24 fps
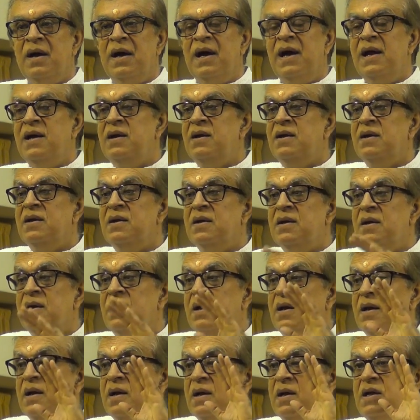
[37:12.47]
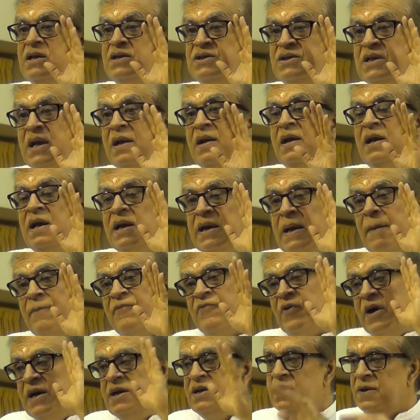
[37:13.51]
And he kept
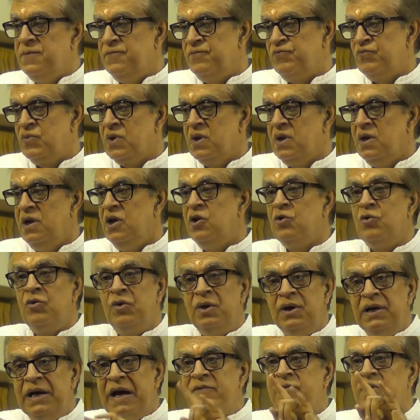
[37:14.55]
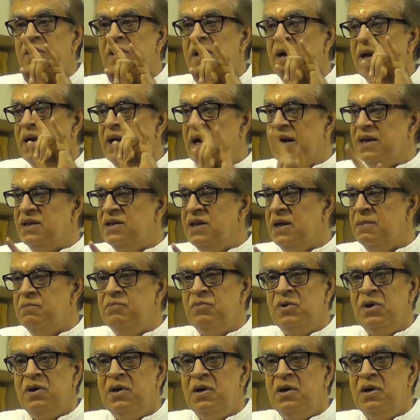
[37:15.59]
fighting. He could never get them